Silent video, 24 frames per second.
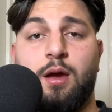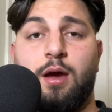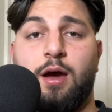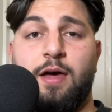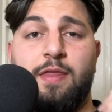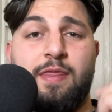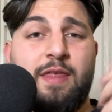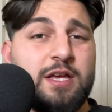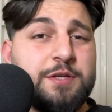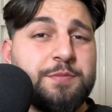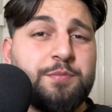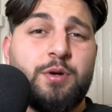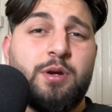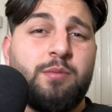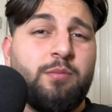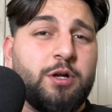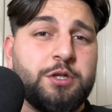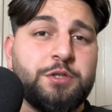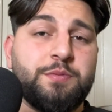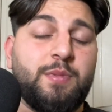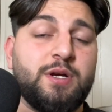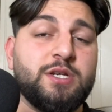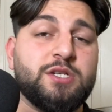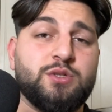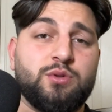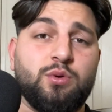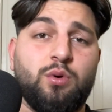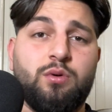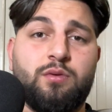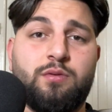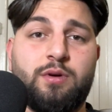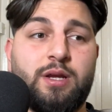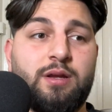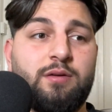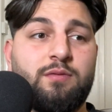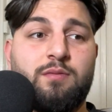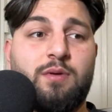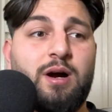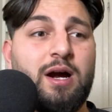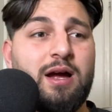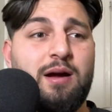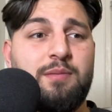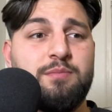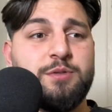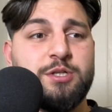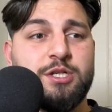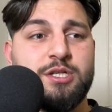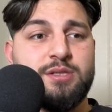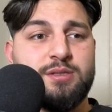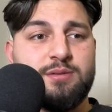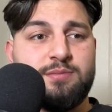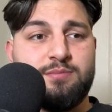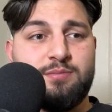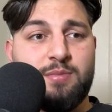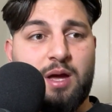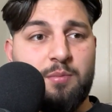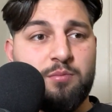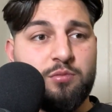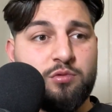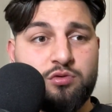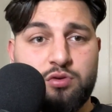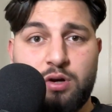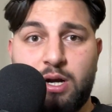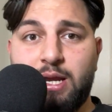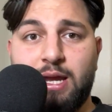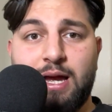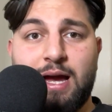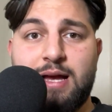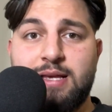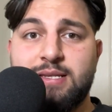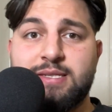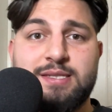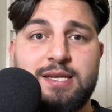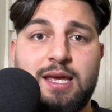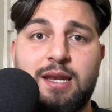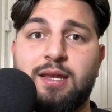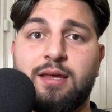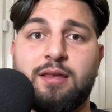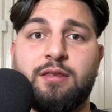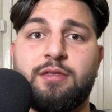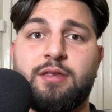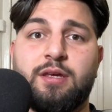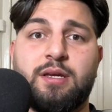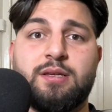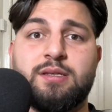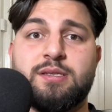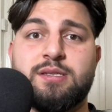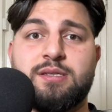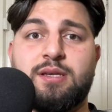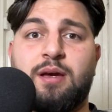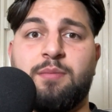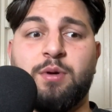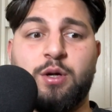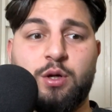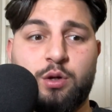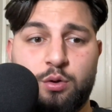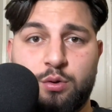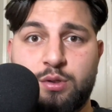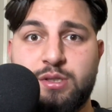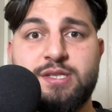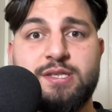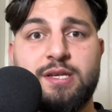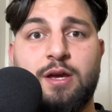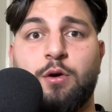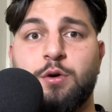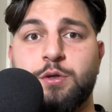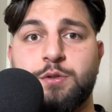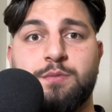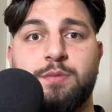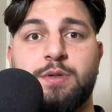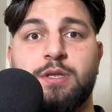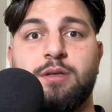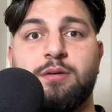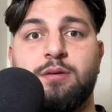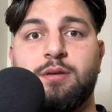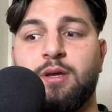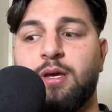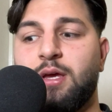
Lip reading: And that's pretty much my story, right? I'm great at selling things. I'm a good salesman.